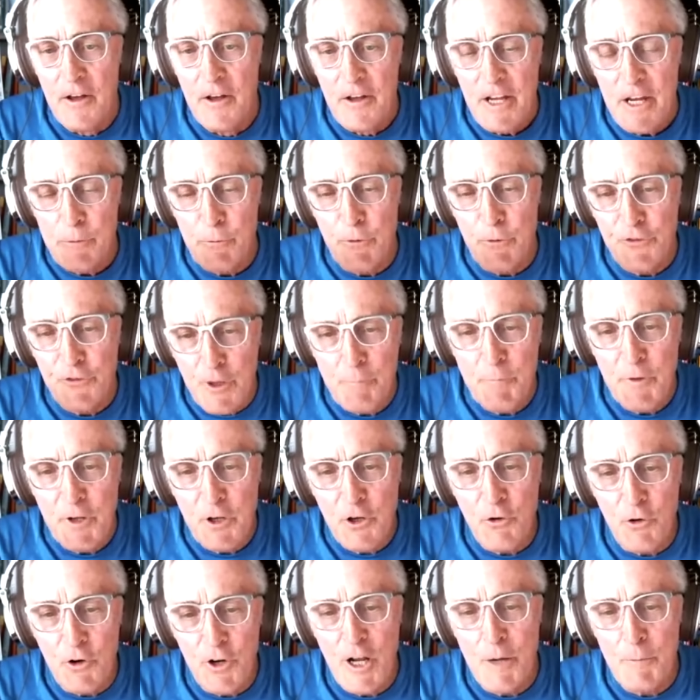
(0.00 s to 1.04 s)
It was something
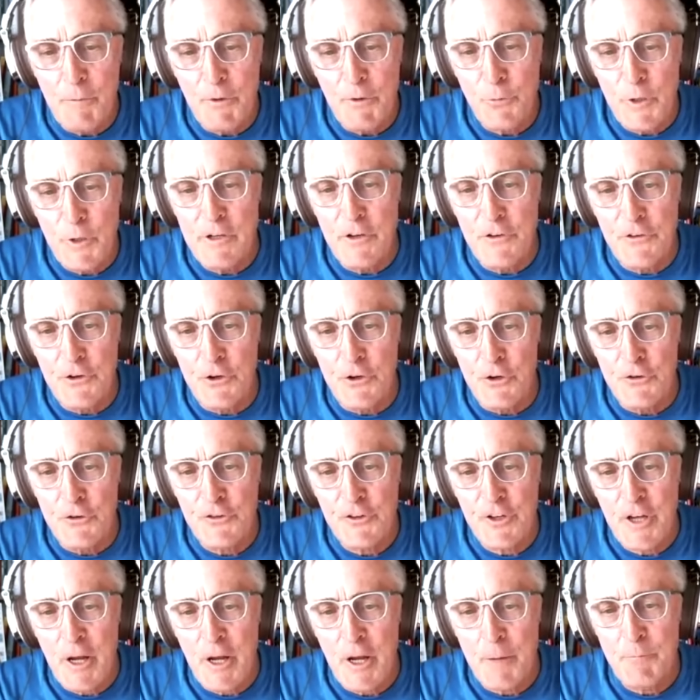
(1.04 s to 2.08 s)
going on between his ears that
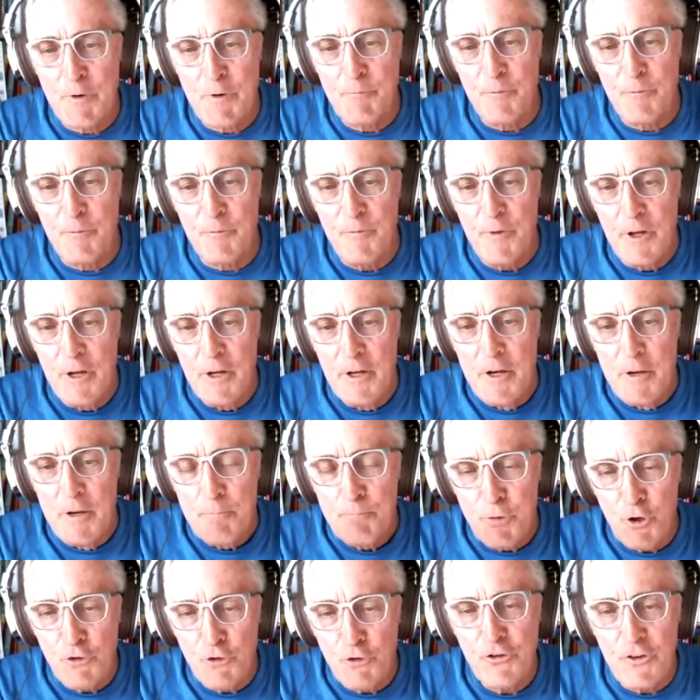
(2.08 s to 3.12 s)
kept him from
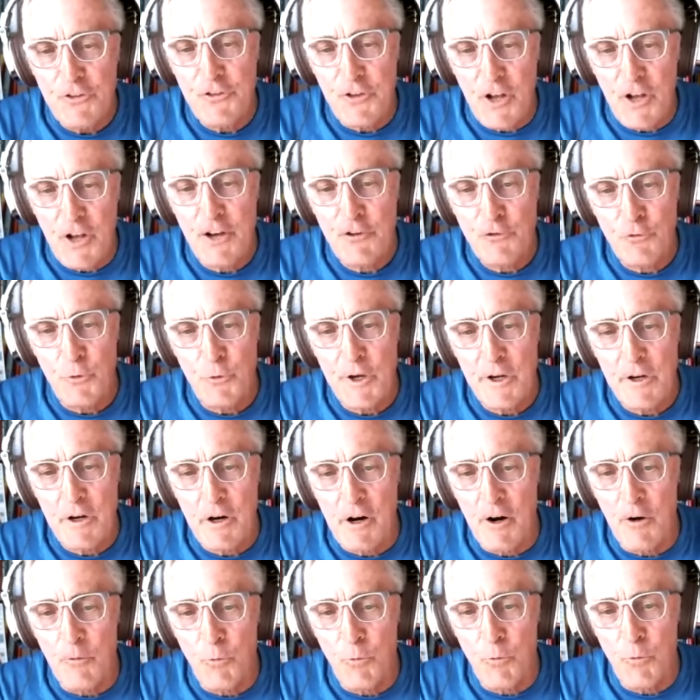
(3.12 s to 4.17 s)
pushing this last week
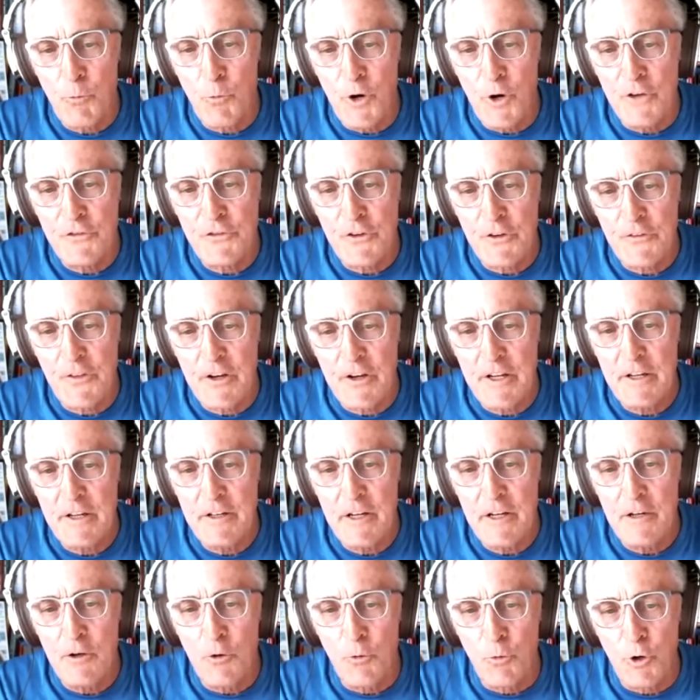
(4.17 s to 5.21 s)
hard. What was it that he
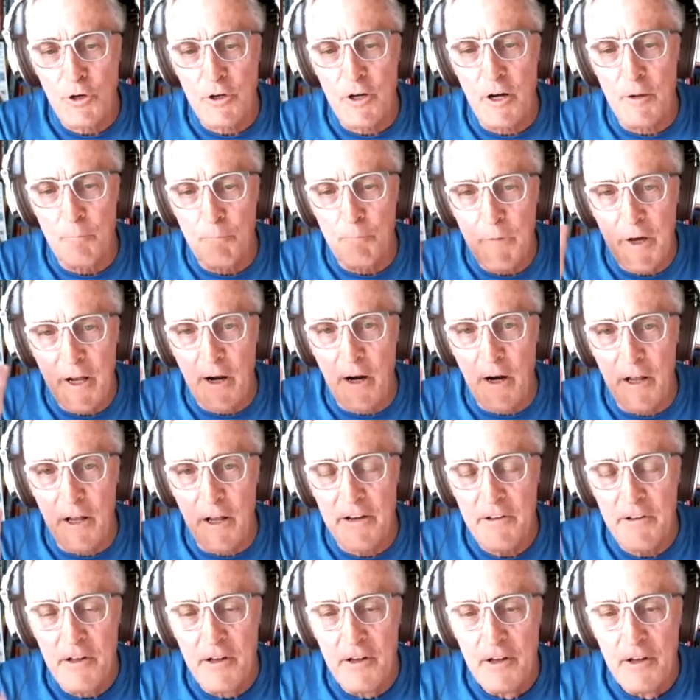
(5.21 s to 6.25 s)
needed to work on
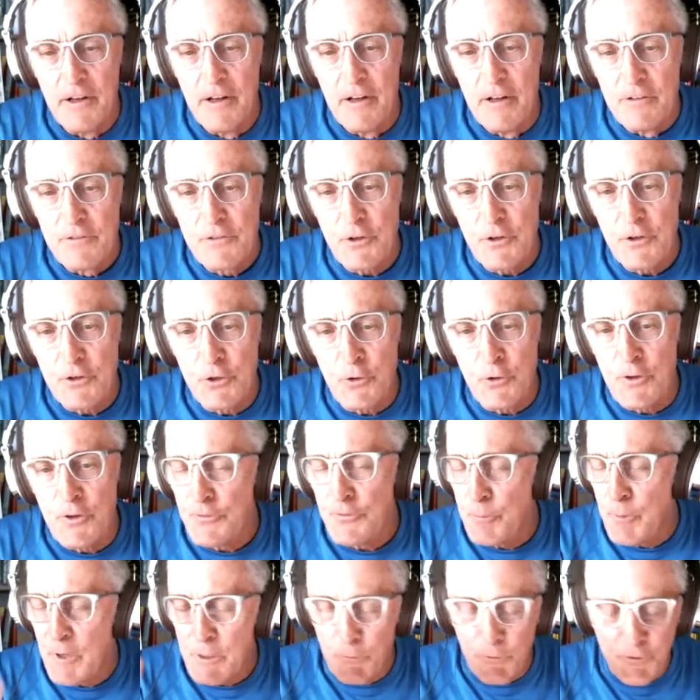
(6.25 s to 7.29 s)
mentally to do
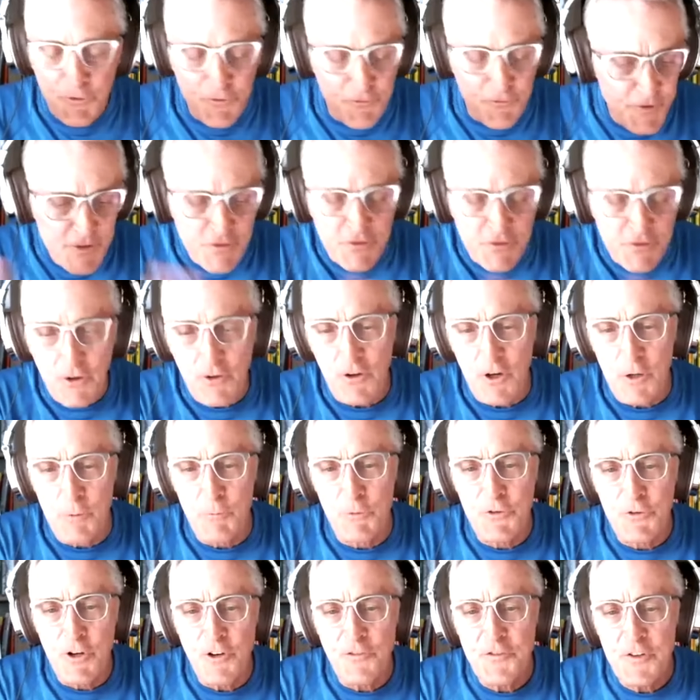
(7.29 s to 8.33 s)
this? But it was physical. It
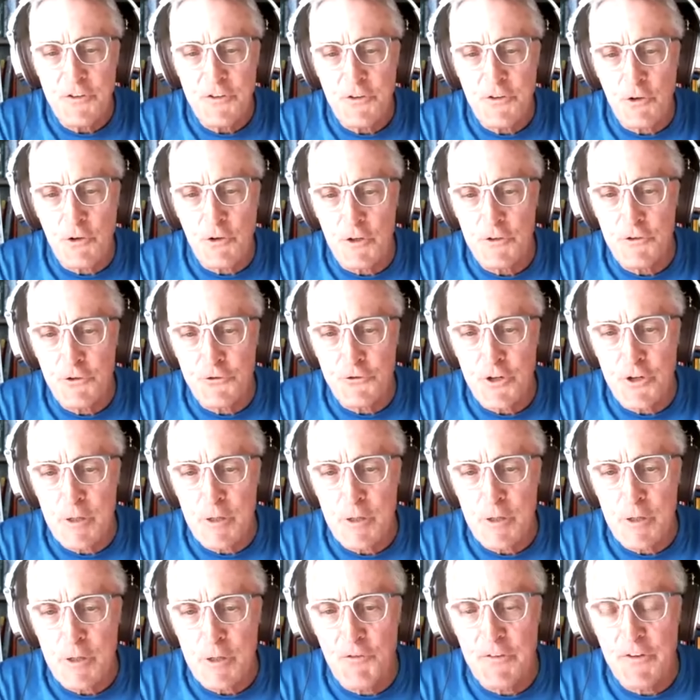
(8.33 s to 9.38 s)
was all physical. He just run
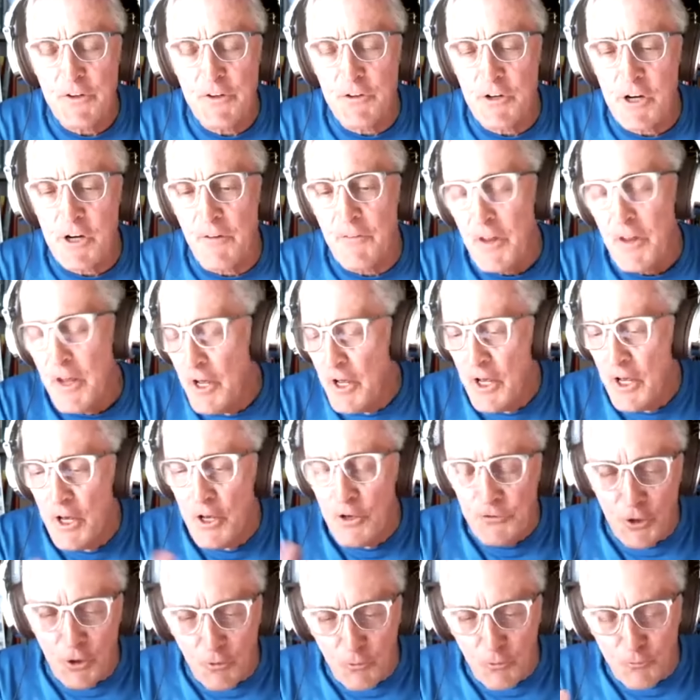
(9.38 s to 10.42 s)
himself in the ground.
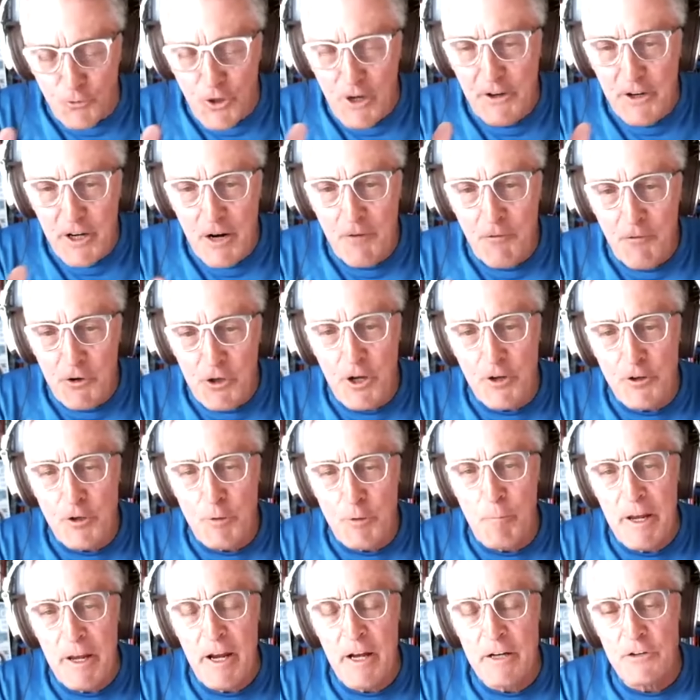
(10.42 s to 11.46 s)
So recovery on
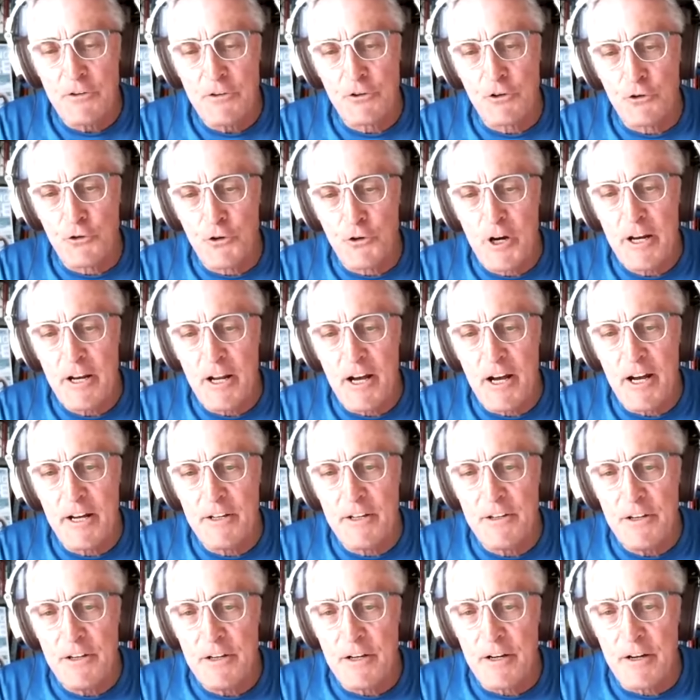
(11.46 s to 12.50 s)
demand is a great
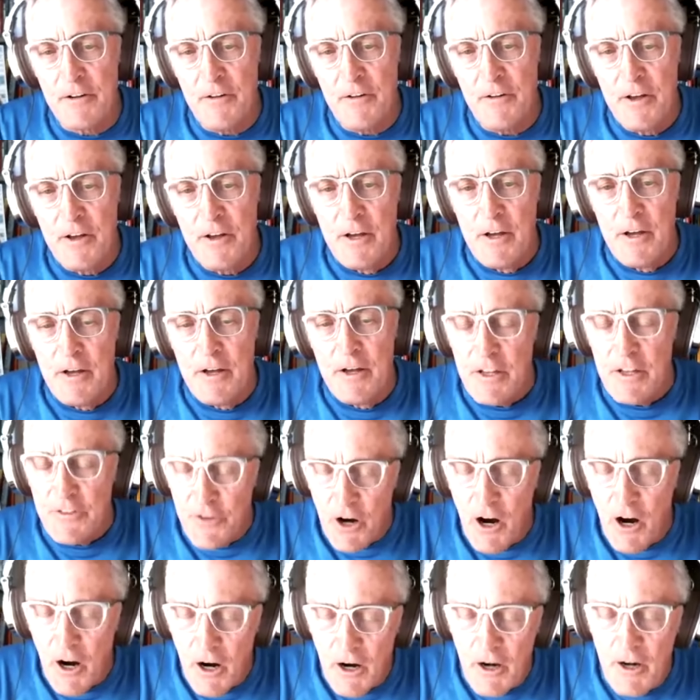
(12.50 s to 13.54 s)
idea. It's
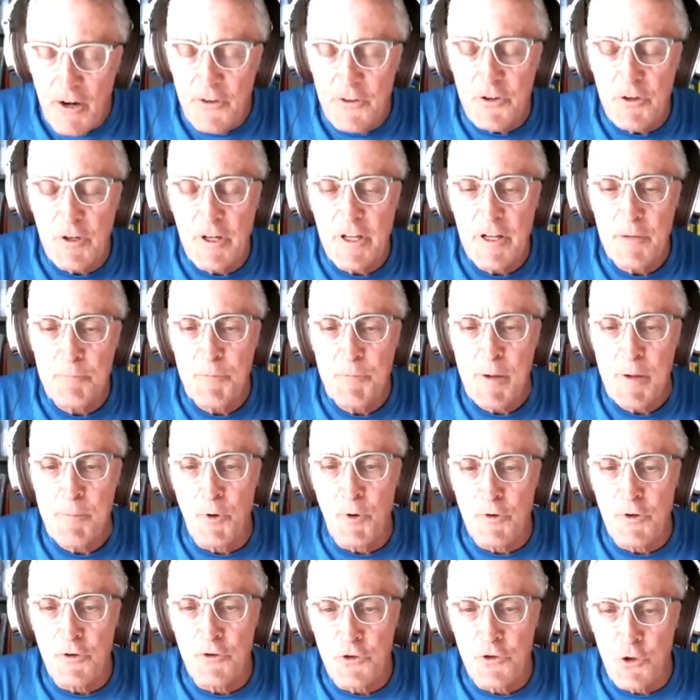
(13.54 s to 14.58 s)
hard to get people
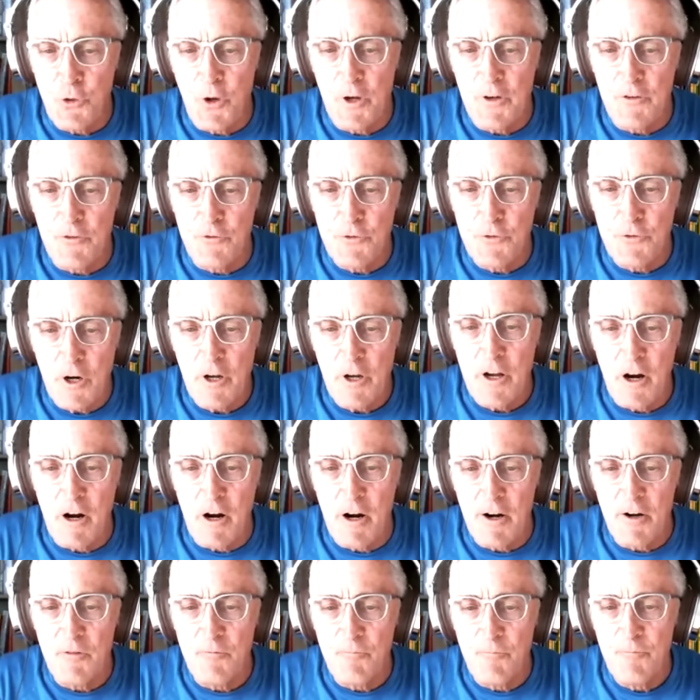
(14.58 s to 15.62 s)
to do it, really
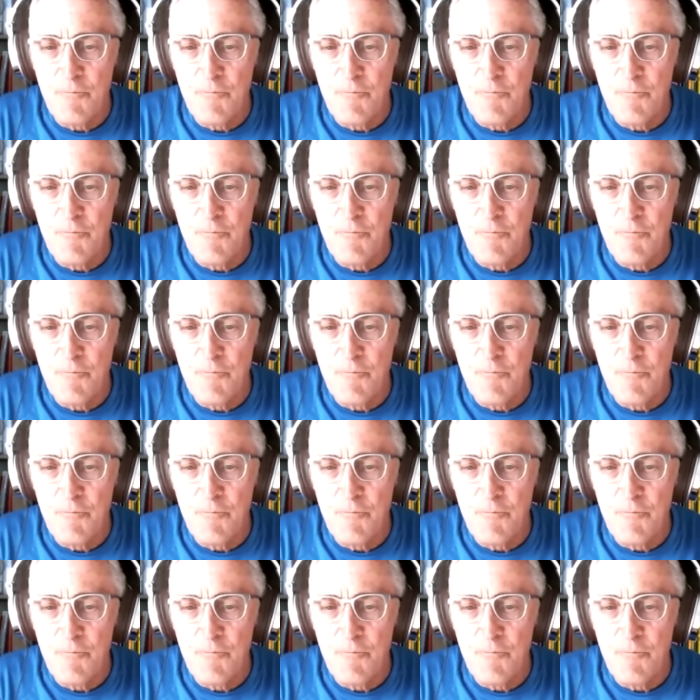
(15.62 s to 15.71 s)
hard.